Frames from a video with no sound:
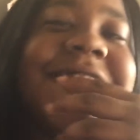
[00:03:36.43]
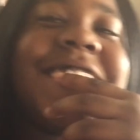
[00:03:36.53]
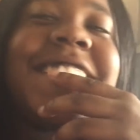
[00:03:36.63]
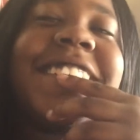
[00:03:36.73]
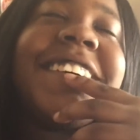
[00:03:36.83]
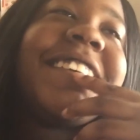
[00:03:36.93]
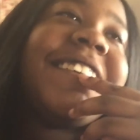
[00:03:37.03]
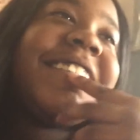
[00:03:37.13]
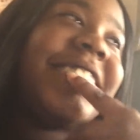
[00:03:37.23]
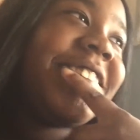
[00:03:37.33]
to
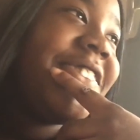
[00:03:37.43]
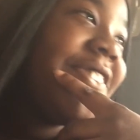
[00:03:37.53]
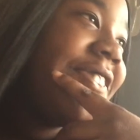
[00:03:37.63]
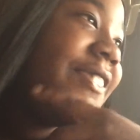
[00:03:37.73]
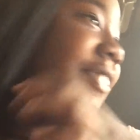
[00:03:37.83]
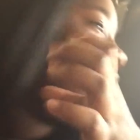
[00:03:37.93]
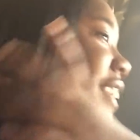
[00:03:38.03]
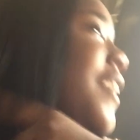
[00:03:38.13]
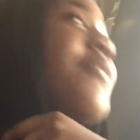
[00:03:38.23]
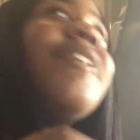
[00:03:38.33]
um,
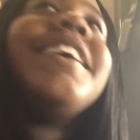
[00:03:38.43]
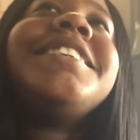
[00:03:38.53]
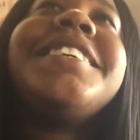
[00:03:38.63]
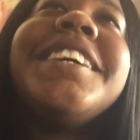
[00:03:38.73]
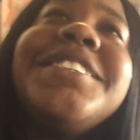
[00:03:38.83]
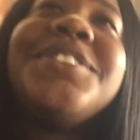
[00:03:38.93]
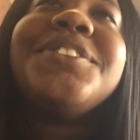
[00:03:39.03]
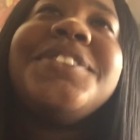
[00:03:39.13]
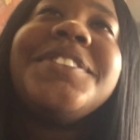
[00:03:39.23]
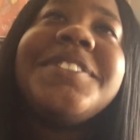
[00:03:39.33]
get my
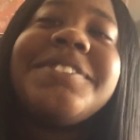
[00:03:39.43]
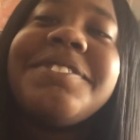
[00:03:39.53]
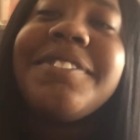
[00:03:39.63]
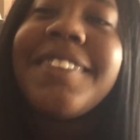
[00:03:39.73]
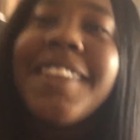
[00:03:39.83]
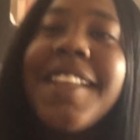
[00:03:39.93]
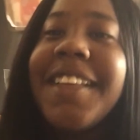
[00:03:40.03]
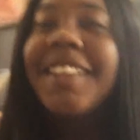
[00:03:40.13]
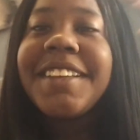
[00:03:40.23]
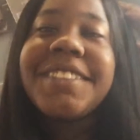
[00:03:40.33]
schedule
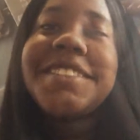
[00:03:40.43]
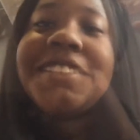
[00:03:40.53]
and